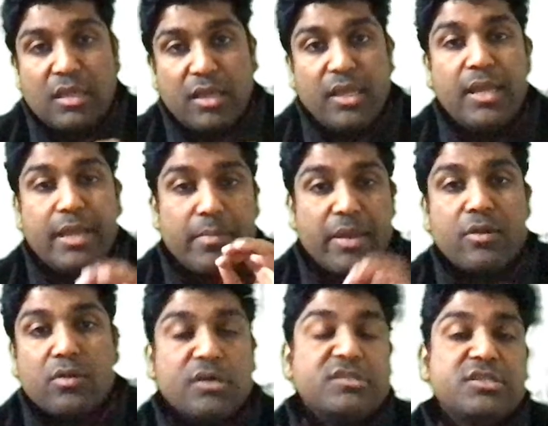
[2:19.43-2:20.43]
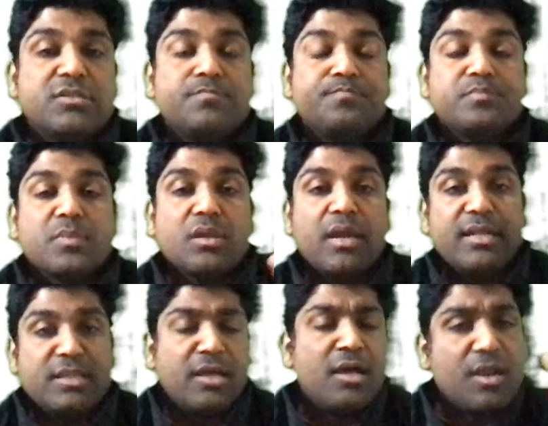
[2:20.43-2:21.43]
EMI cost,
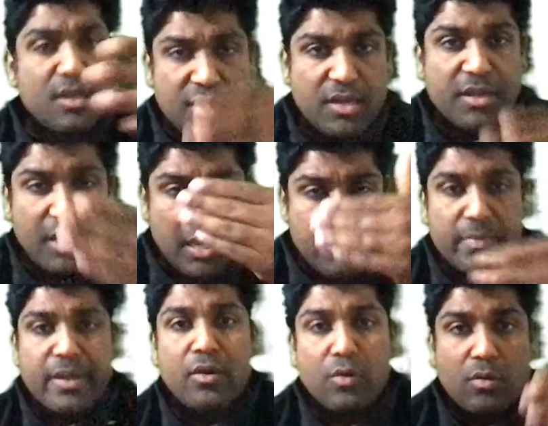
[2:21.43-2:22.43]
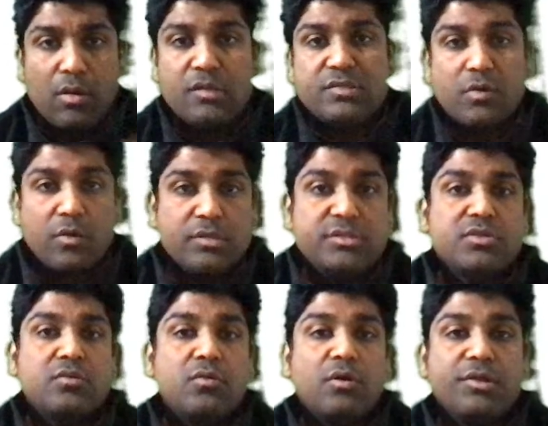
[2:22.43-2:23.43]
and there are EMI calls
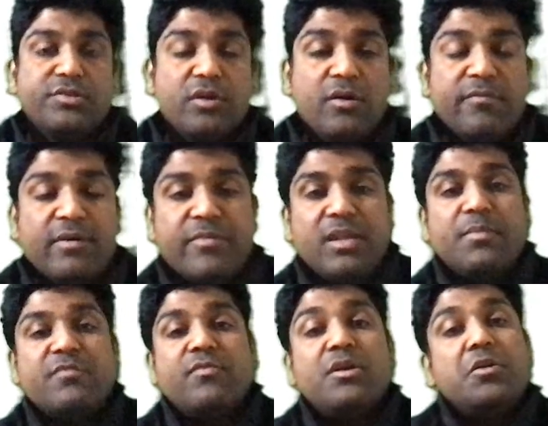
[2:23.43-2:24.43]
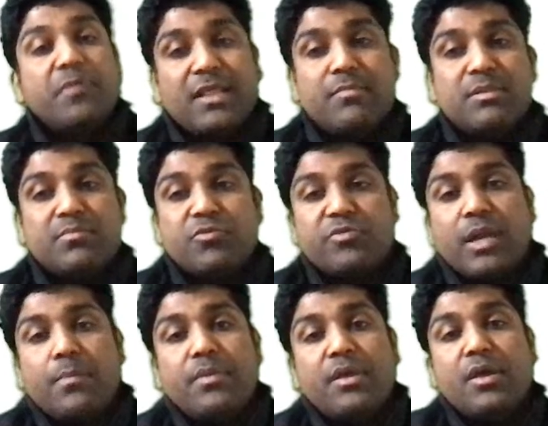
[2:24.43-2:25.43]
also available for 12-month
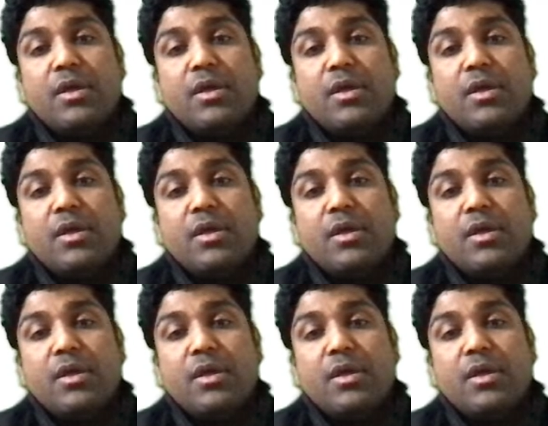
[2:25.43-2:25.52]
program.